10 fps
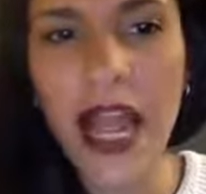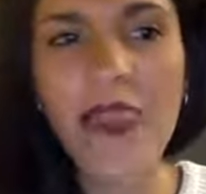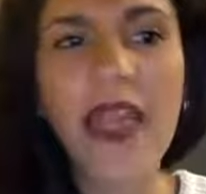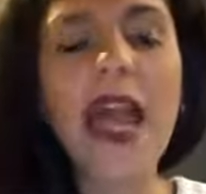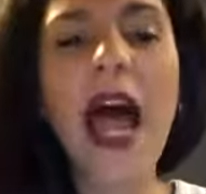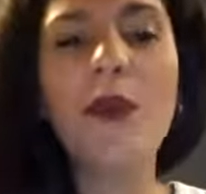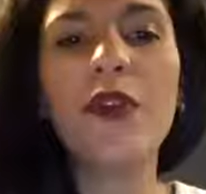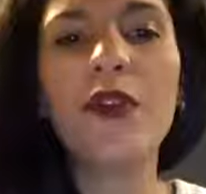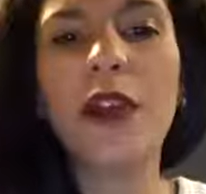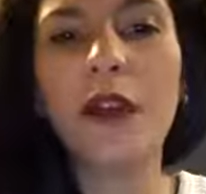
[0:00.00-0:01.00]
And then I would
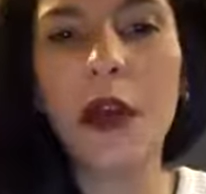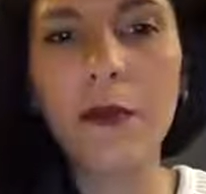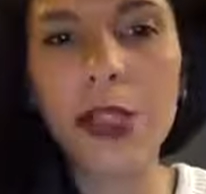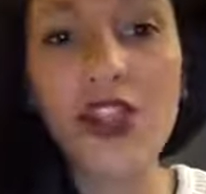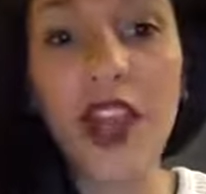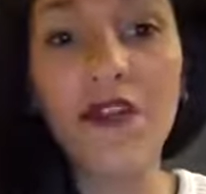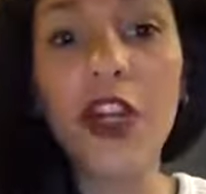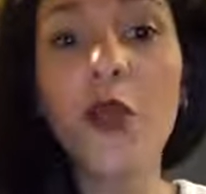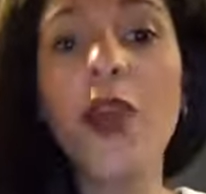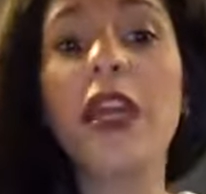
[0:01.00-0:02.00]
feel accomplished
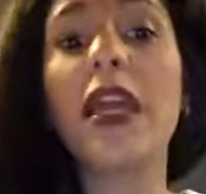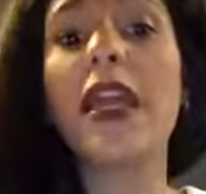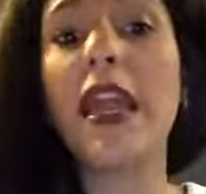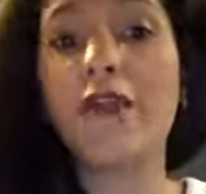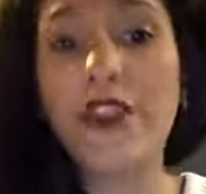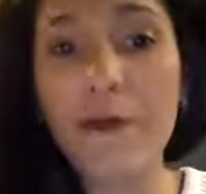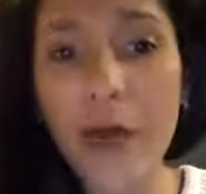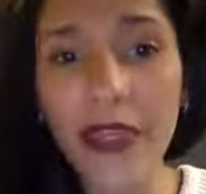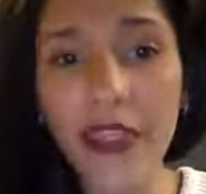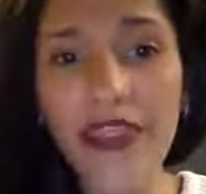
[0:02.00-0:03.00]
every week and every
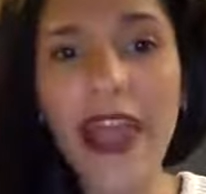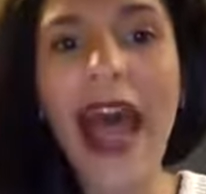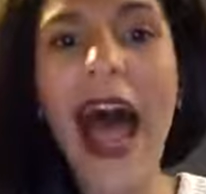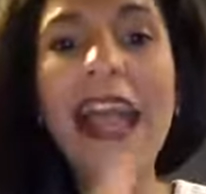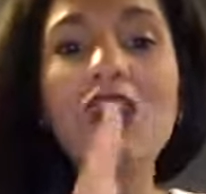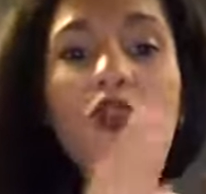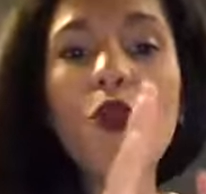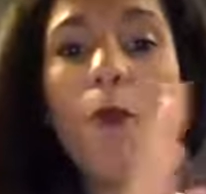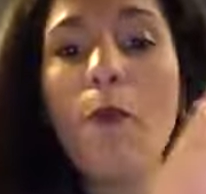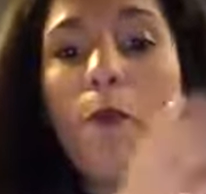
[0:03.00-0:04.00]
month that I
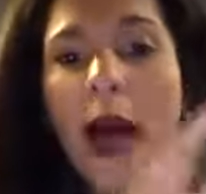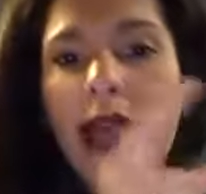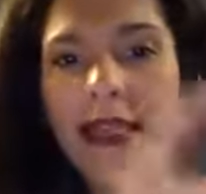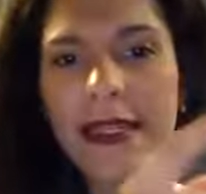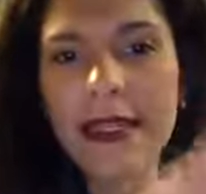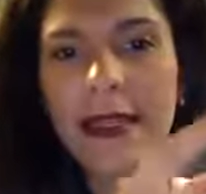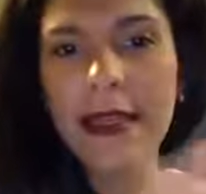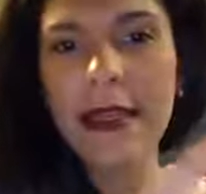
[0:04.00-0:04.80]
do bite